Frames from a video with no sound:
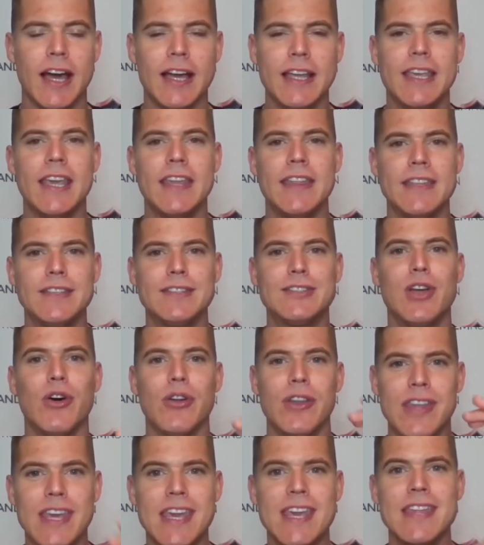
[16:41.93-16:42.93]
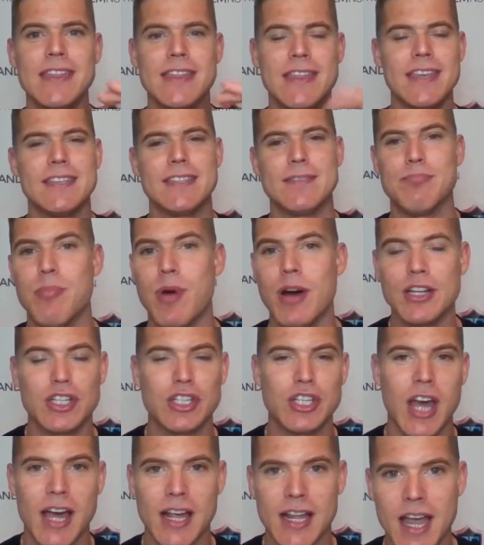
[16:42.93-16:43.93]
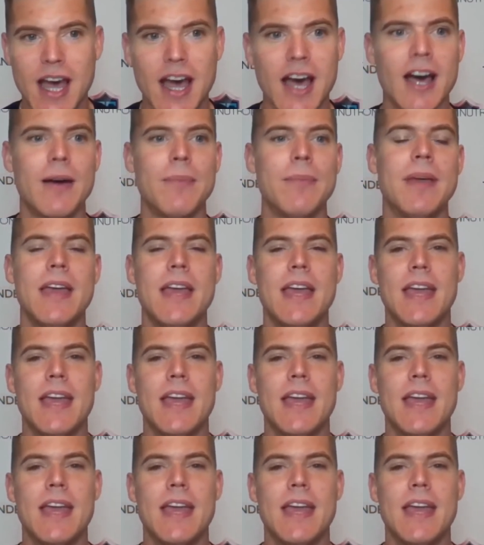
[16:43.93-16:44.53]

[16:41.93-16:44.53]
Again, this is called eatthismuch.com.